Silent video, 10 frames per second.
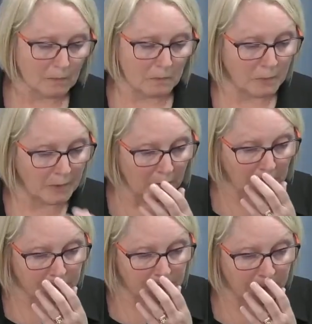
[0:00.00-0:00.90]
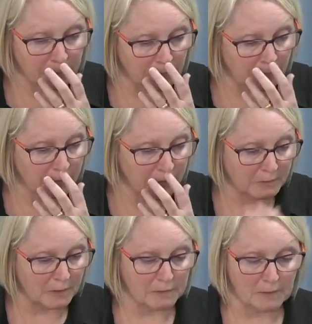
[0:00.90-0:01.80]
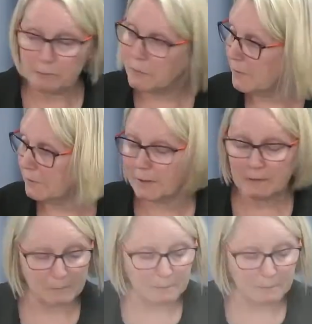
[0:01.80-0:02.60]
We lost our beautiful son and brother.